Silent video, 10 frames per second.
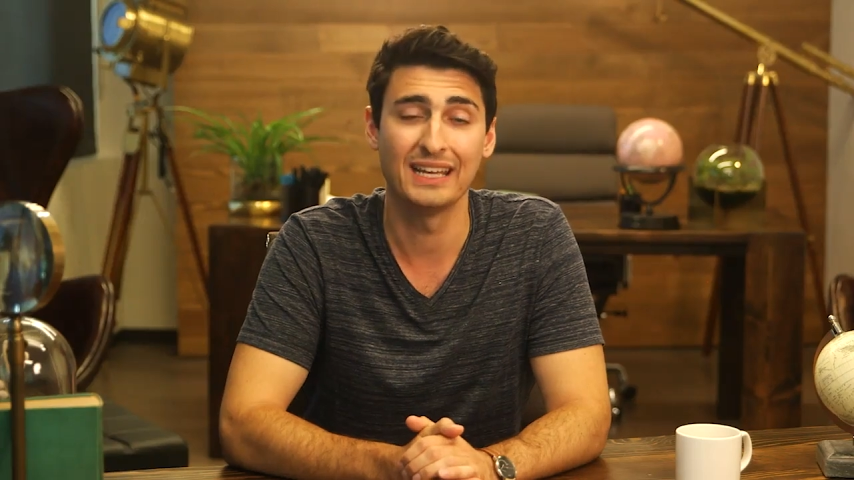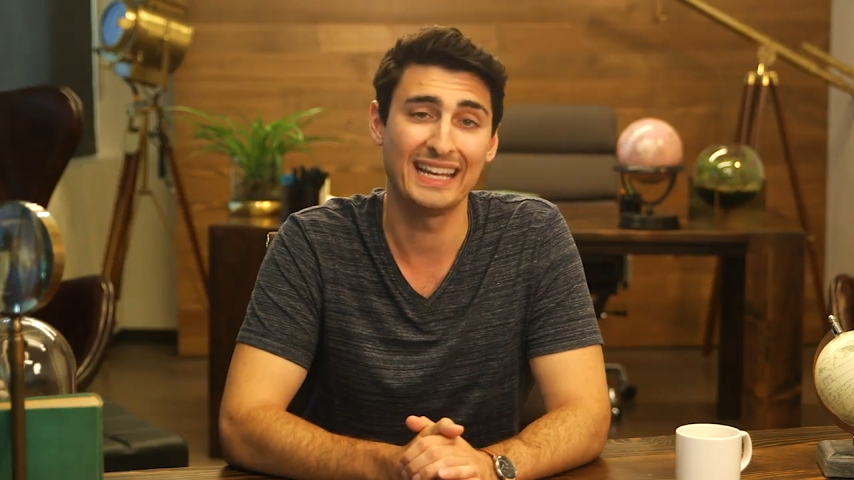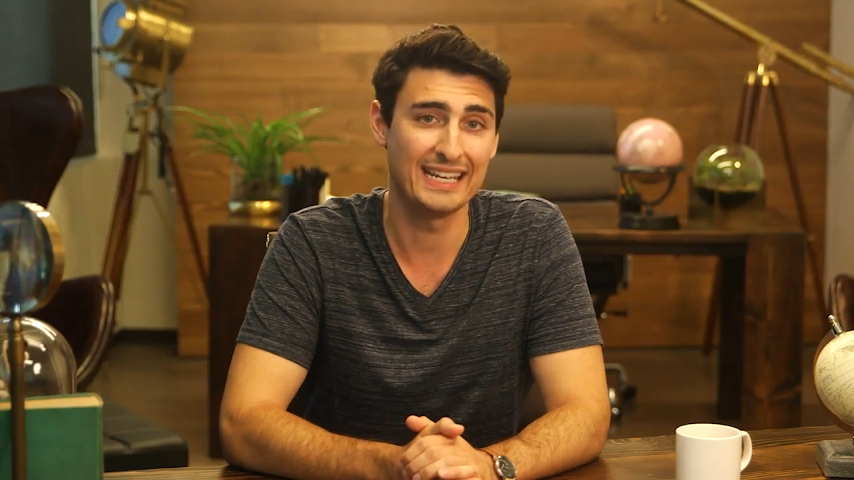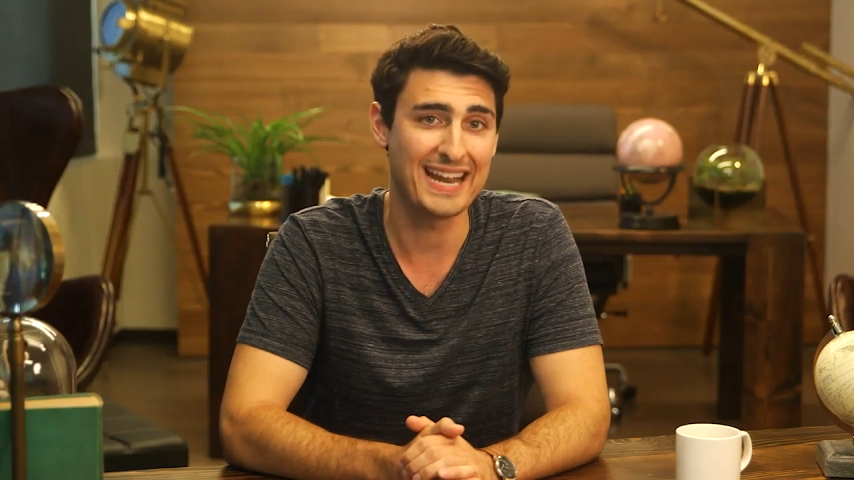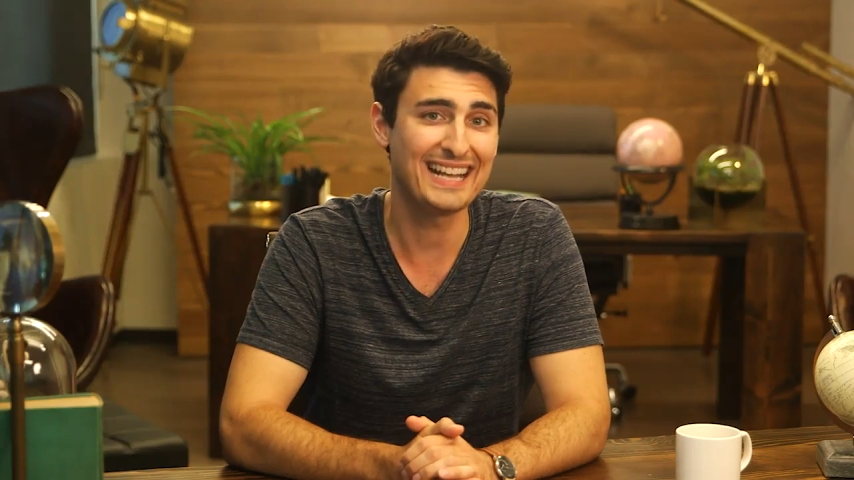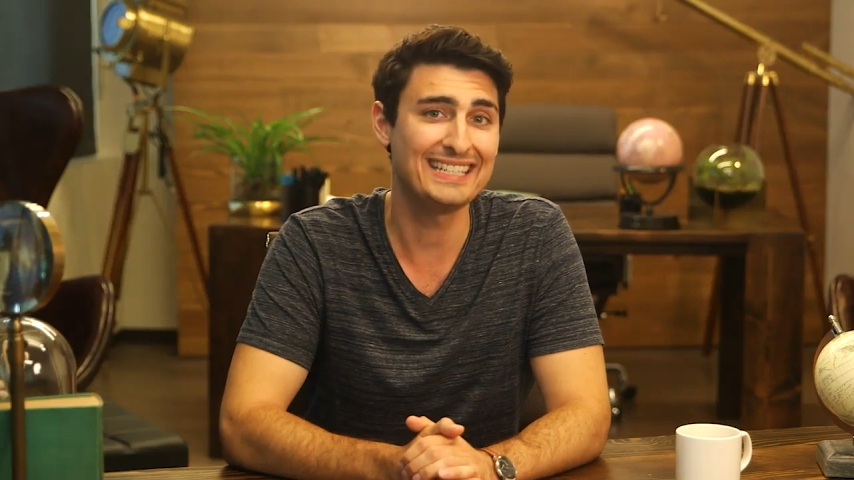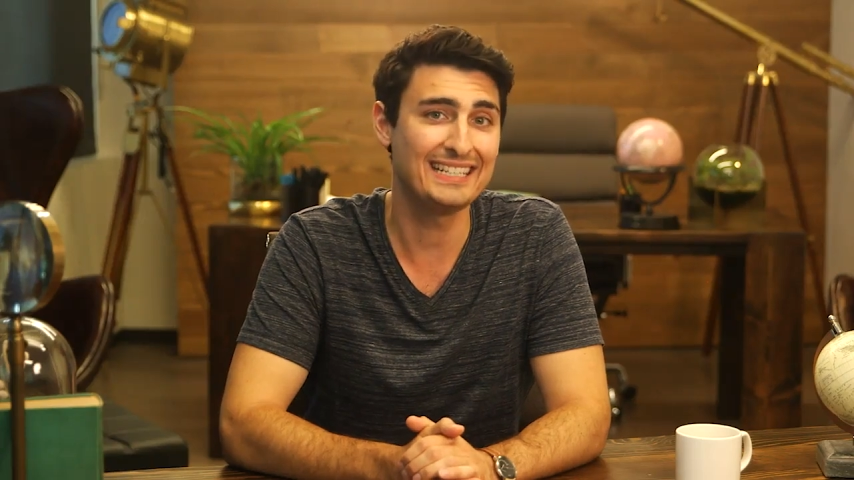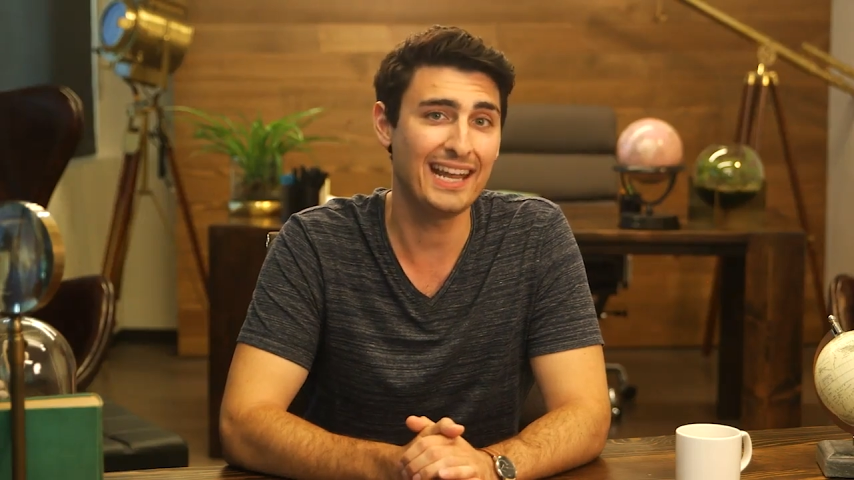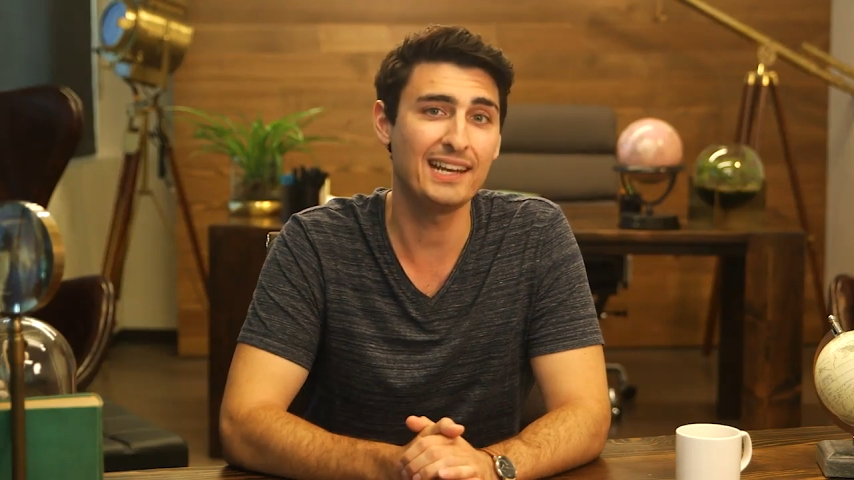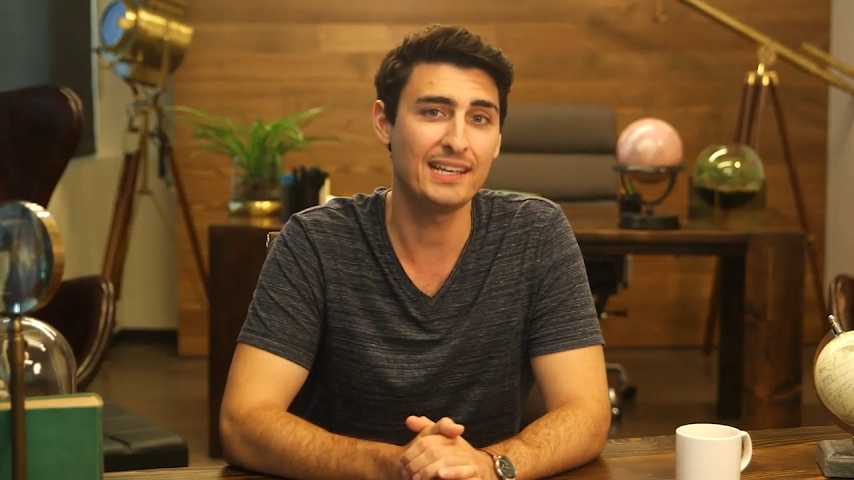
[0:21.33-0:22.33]
in
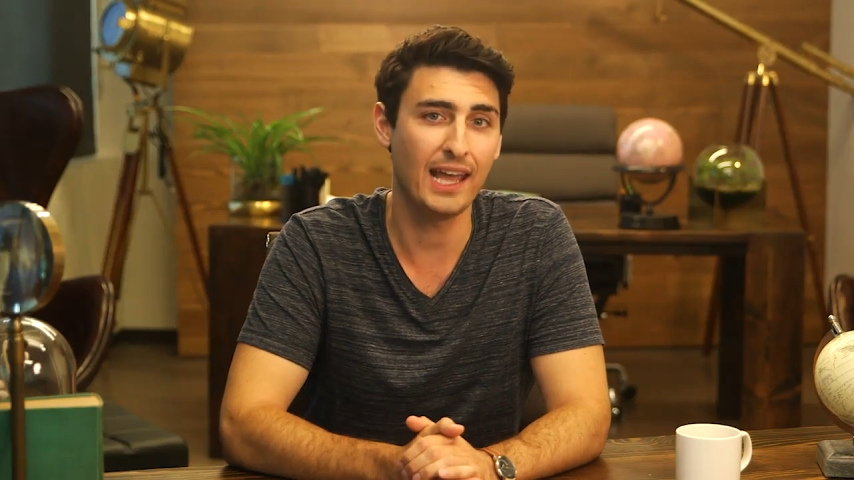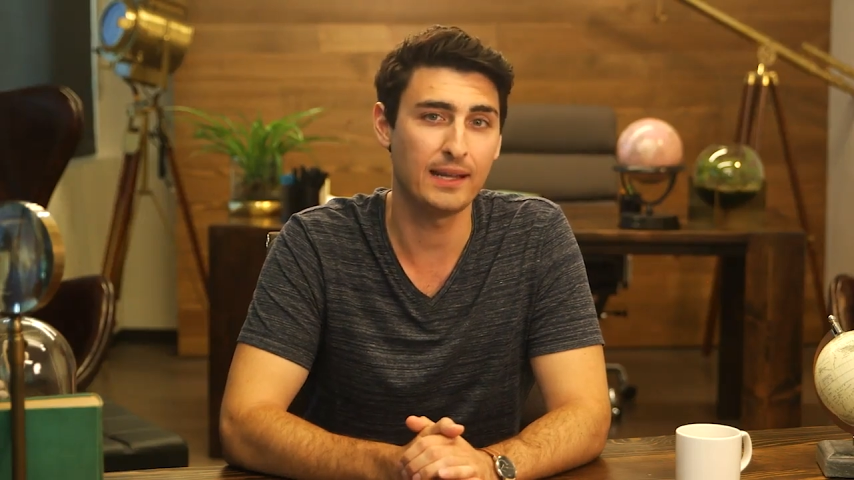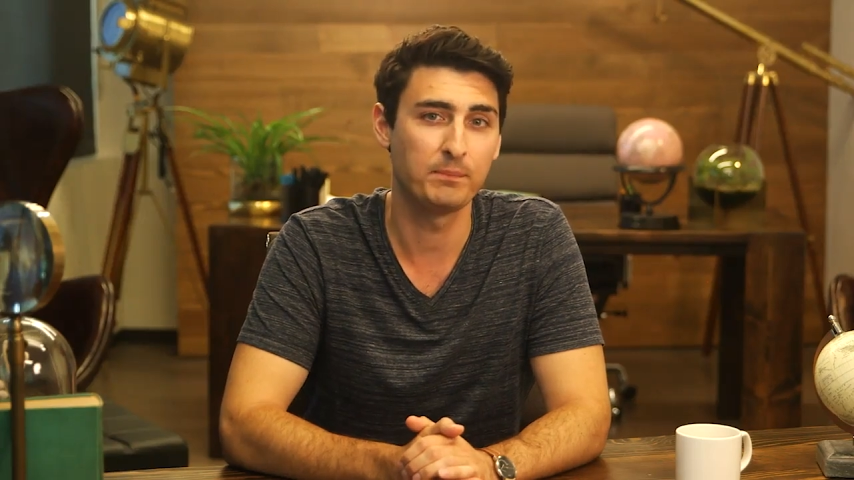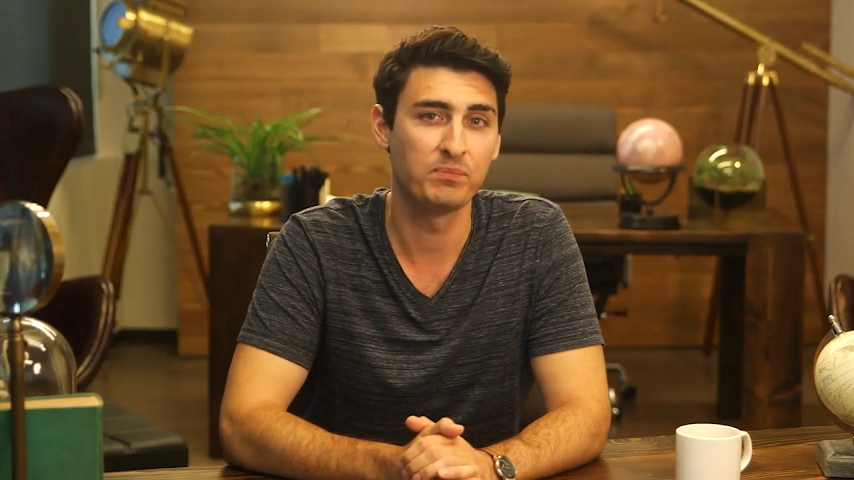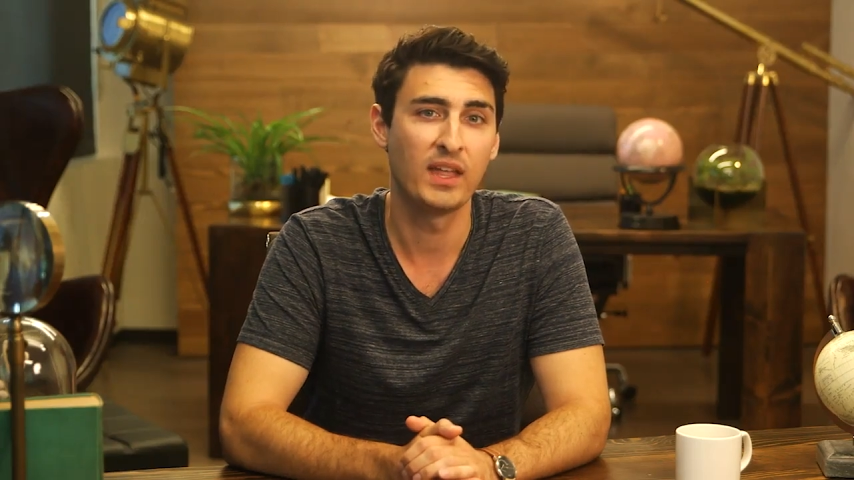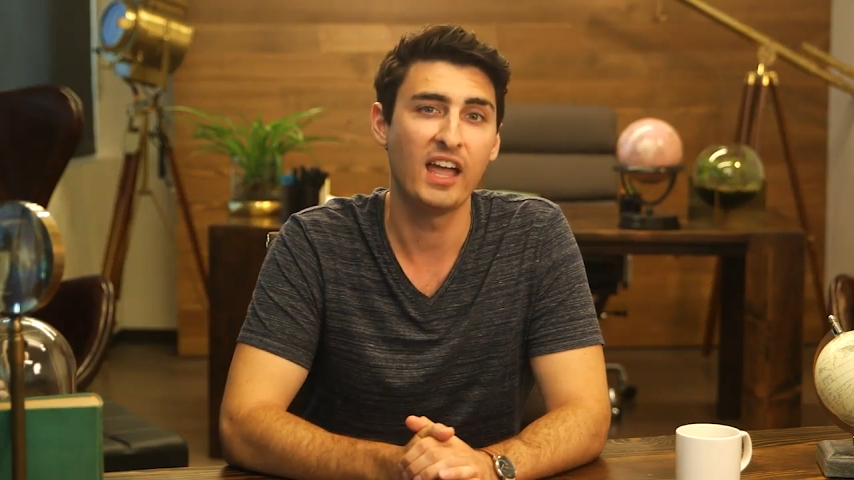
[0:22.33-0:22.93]
1988,